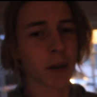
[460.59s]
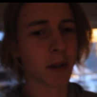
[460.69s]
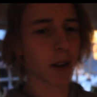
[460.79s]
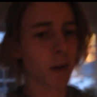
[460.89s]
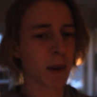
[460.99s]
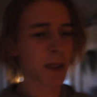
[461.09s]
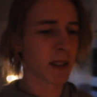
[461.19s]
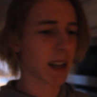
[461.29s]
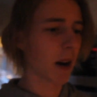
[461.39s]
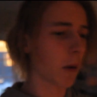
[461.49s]
of those time
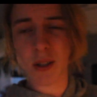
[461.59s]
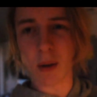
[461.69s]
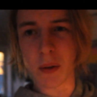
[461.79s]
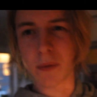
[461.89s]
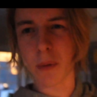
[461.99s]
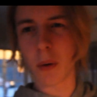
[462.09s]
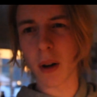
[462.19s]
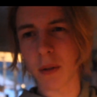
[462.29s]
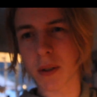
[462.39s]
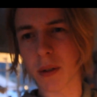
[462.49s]
lapses now. So I
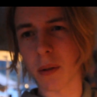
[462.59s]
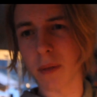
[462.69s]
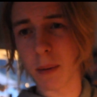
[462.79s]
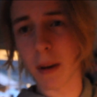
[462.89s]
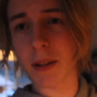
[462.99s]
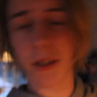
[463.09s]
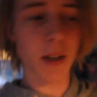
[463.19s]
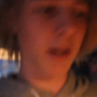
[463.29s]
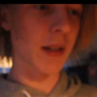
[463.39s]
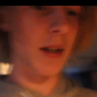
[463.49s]
thought I was gonna film
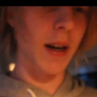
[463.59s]
outside.